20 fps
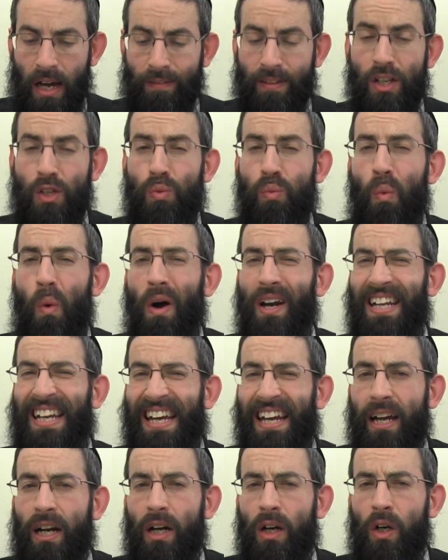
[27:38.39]
There's one
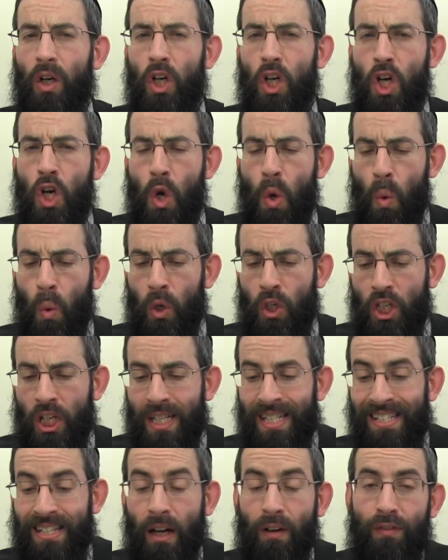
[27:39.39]
hair which
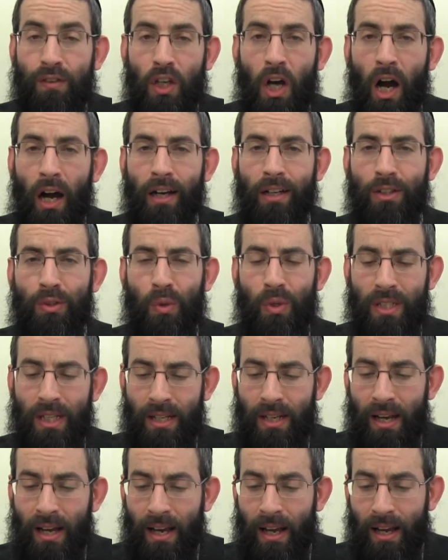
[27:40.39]
is self-tied, so it's
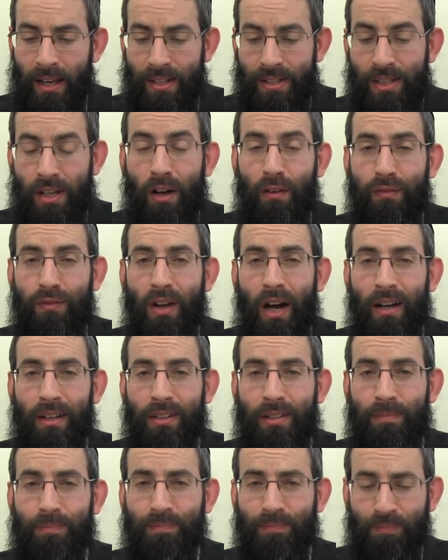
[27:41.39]
a
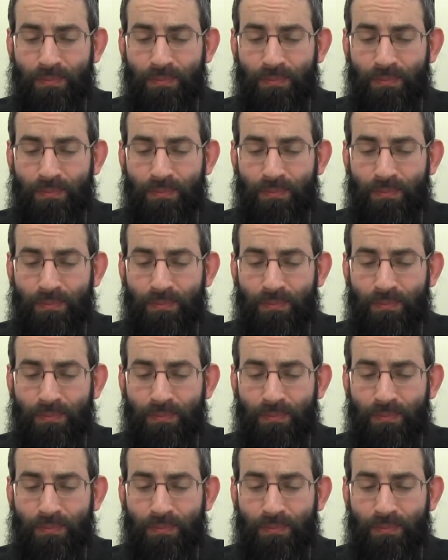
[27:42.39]
self-knot,